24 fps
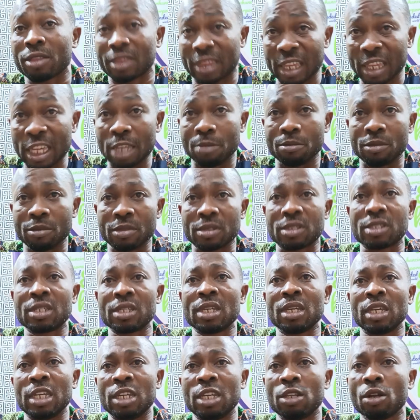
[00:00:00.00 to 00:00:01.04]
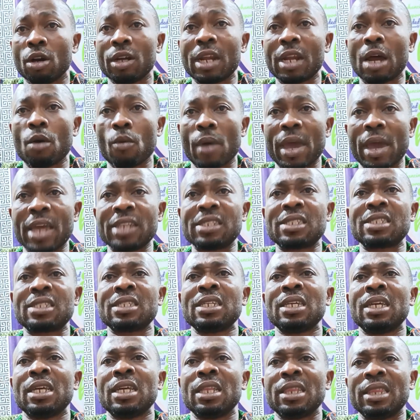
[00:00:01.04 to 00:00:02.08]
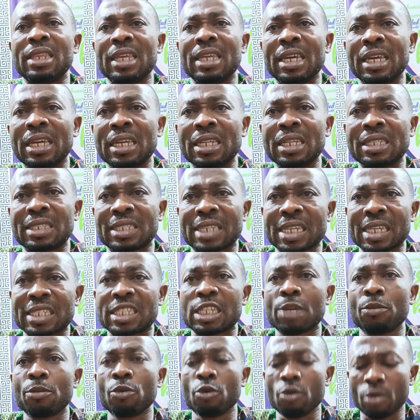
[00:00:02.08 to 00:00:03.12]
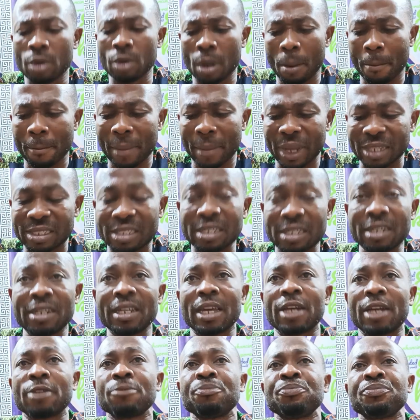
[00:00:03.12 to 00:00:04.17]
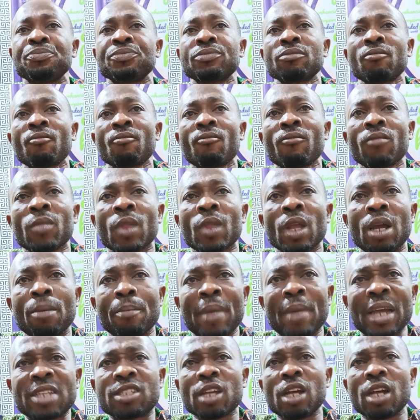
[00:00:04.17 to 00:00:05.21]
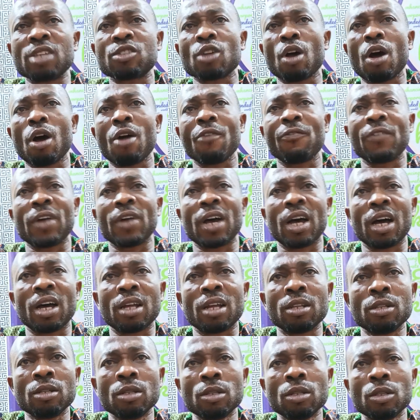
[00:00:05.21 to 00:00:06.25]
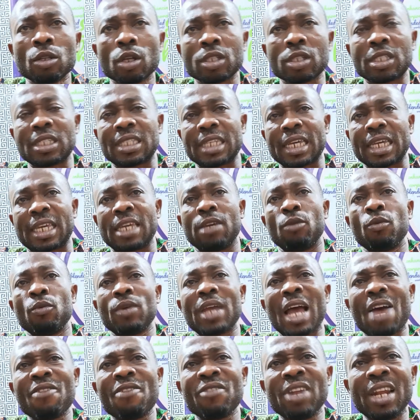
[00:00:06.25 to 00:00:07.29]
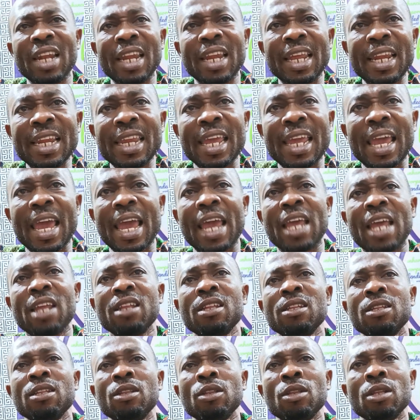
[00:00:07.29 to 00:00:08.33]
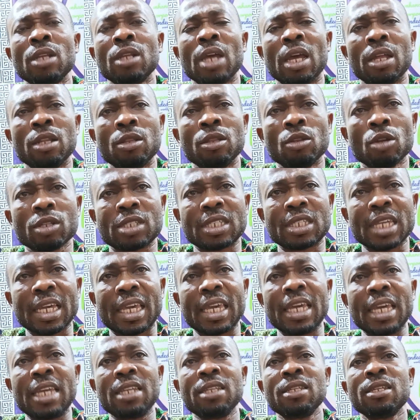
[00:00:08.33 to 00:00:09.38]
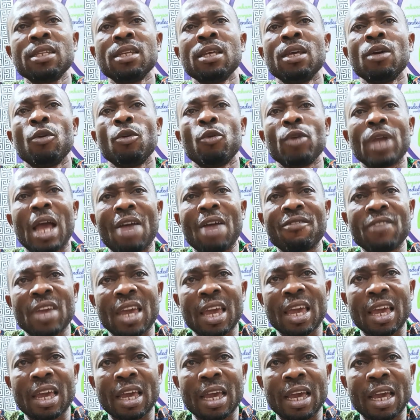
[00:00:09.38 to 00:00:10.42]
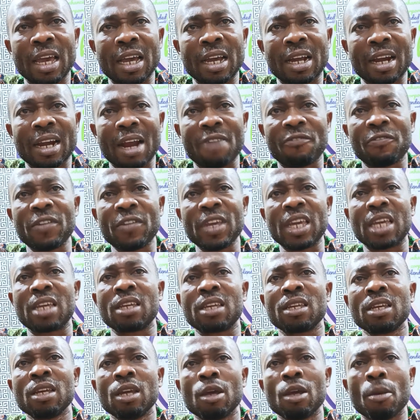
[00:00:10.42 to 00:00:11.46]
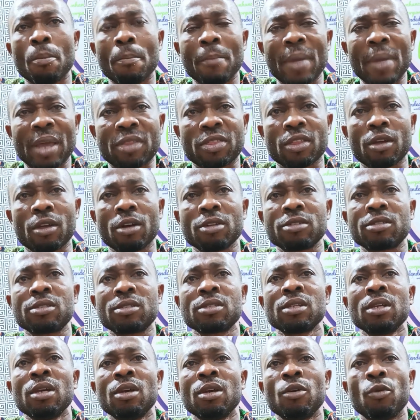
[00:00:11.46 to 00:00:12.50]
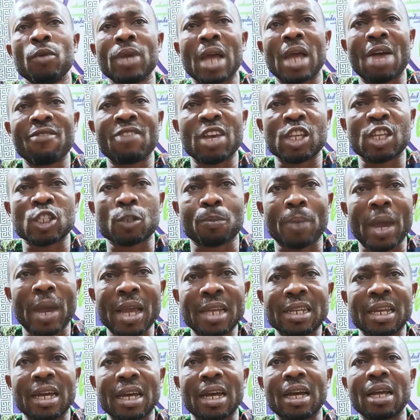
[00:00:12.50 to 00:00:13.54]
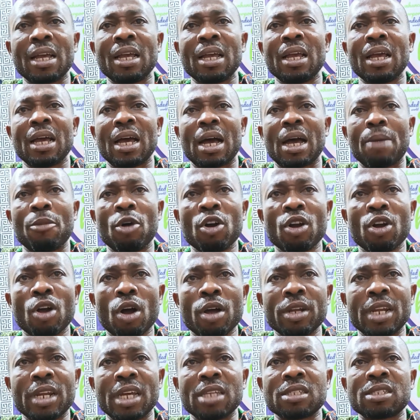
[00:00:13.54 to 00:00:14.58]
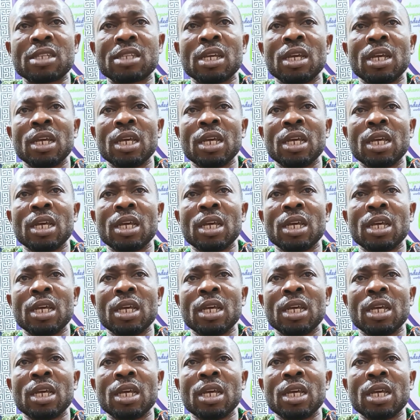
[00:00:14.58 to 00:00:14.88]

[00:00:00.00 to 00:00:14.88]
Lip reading: things. In other words, the testable material. Methods of note taking. We have linear note taking, we have graphic methods, we have a spider, among others.